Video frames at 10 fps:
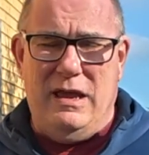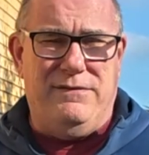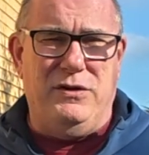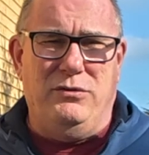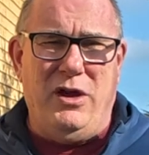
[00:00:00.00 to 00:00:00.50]

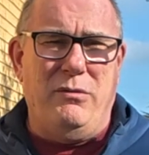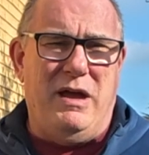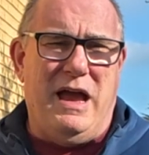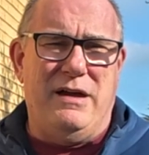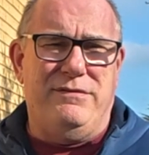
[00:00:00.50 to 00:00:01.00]
if you don't
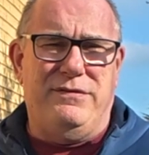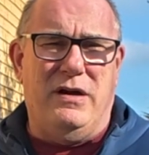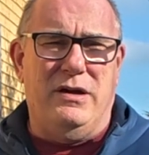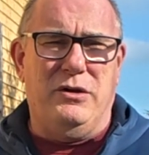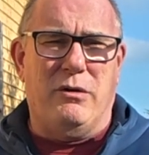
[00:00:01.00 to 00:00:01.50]
have
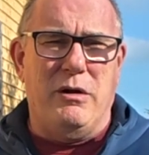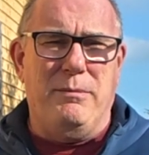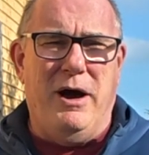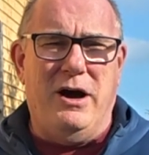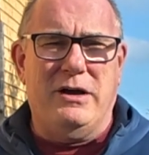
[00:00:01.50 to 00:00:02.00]
uh, your own
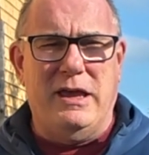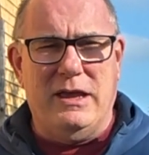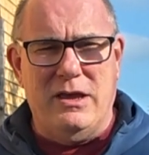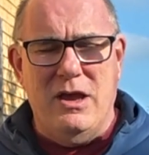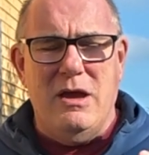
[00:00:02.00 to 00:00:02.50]

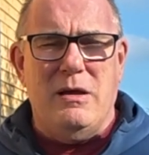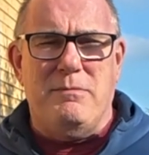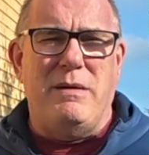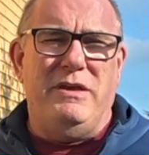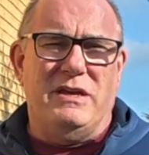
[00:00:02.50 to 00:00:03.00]
parking,
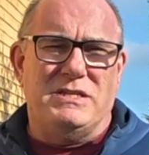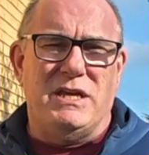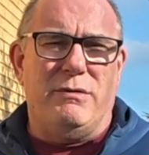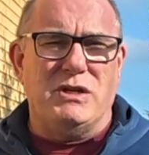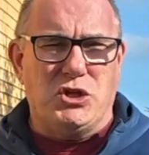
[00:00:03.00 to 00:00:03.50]
maybe consider it.